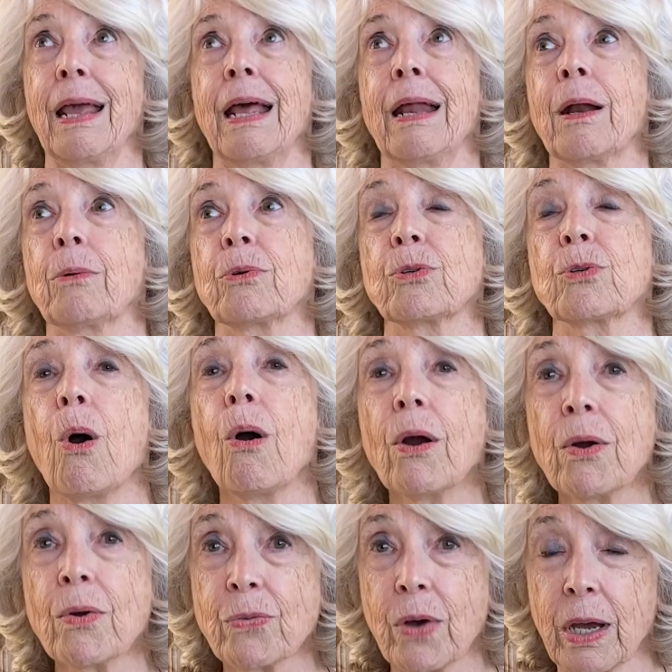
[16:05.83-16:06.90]
and I was
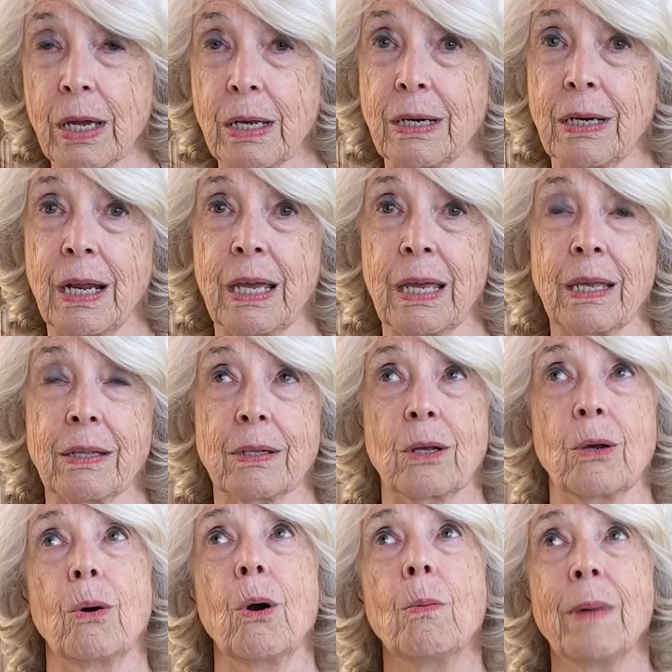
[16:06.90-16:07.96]
horrified, and
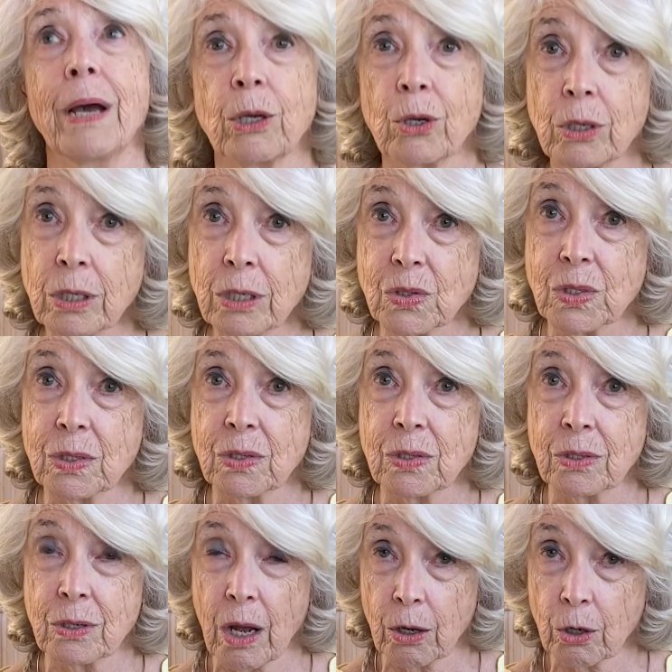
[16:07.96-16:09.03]
oh my goodness, this
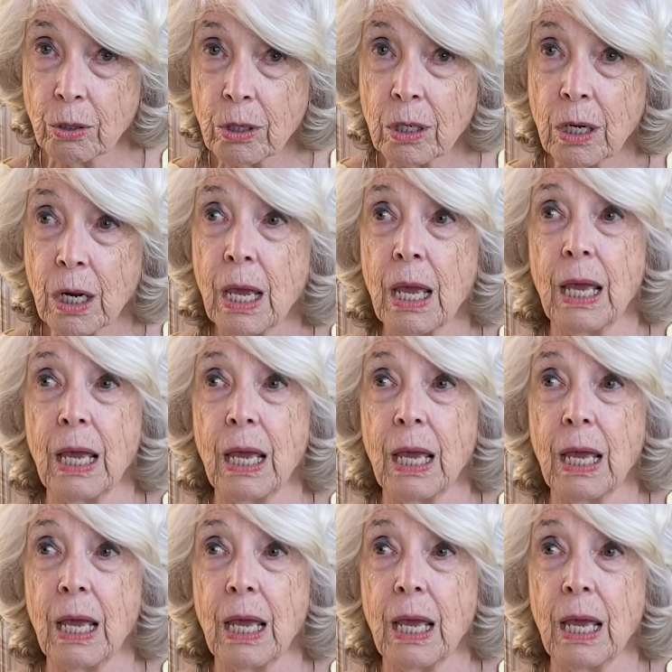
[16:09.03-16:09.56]
is not good.